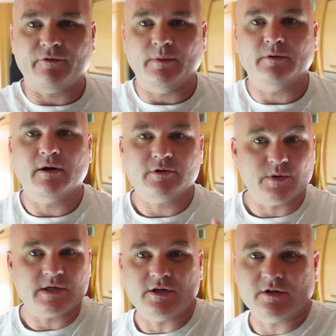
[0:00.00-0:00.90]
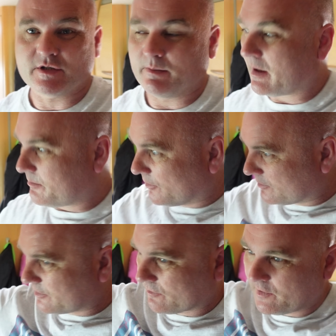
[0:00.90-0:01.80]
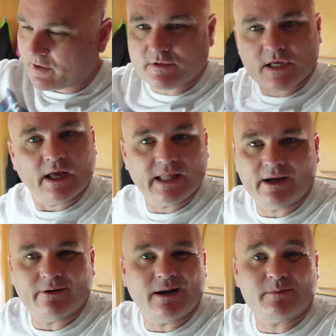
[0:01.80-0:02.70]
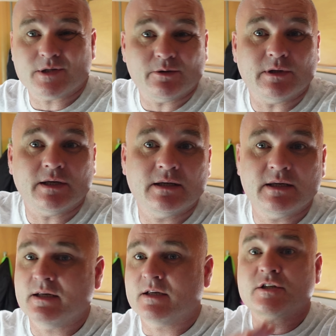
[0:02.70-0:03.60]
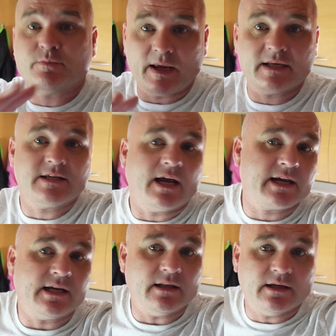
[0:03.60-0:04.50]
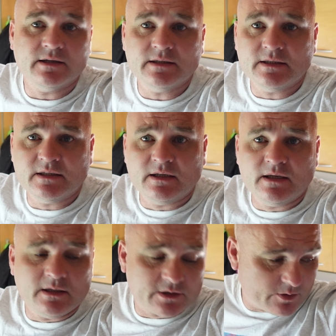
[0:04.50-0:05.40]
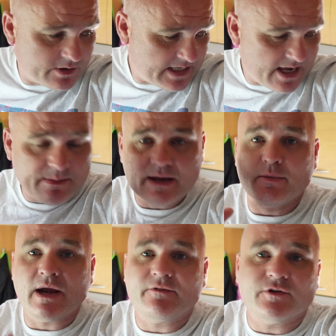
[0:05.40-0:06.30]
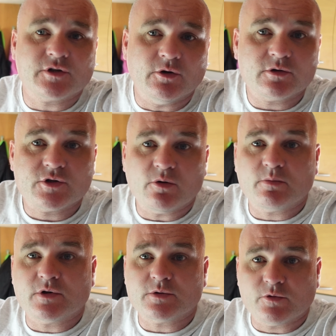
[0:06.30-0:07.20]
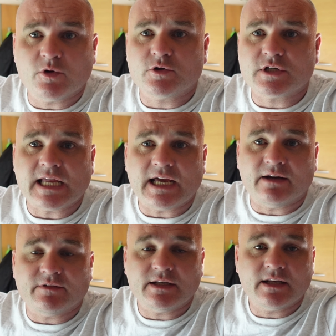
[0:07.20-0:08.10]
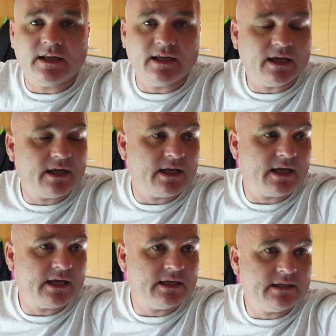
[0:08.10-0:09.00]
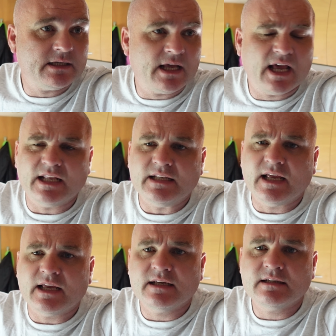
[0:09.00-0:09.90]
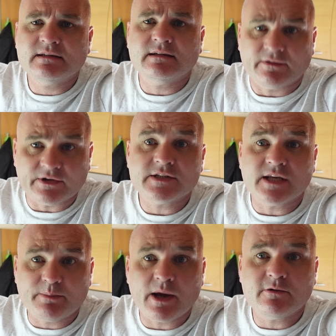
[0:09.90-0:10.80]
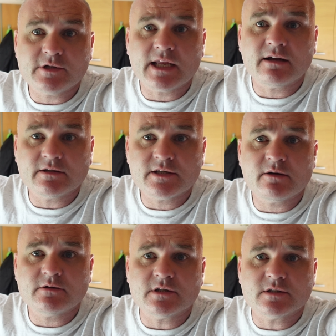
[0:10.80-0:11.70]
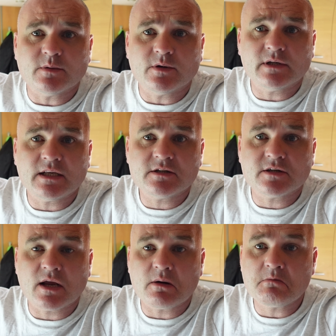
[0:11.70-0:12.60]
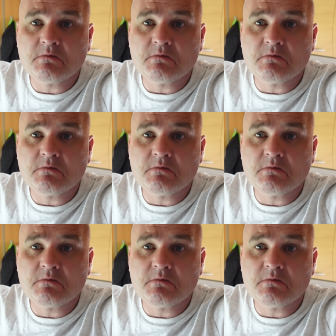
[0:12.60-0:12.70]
from the road, so it's not so bad, but the views out there are absolutely spectacular. So we're going to get a bit of breakfast cooked up because we're all starving, and uh, fancy a poached egg on toast this morning. So